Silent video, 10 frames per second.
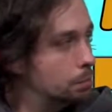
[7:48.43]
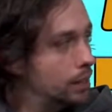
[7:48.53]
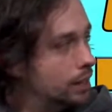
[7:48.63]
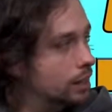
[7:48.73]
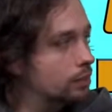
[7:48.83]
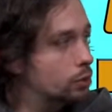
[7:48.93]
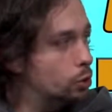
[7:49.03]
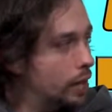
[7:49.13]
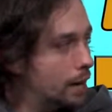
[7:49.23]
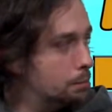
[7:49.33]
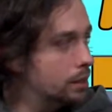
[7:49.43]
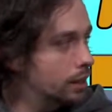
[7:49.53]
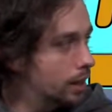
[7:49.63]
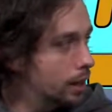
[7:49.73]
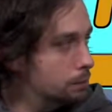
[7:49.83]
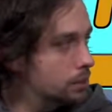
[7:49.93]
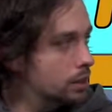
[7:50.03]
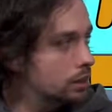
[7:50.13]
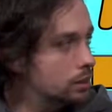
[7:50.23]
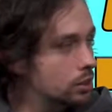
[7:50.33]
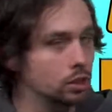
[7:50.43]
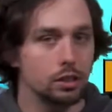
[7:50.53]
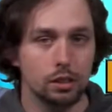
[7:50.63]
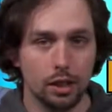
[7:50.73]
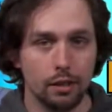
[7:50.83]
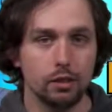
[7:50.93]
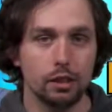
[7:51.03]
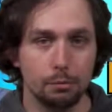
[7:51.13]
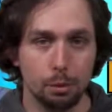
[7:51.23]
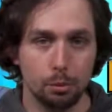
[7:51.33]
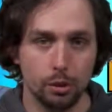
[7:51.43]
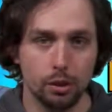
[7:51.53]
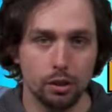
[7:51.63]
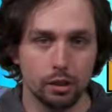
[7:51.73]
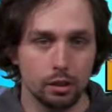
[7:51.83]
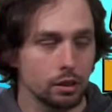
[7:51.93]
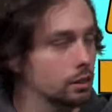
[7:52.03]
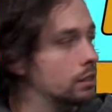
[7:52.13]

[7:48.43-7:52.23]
speaking of crappy games that should never have been pre-ordered.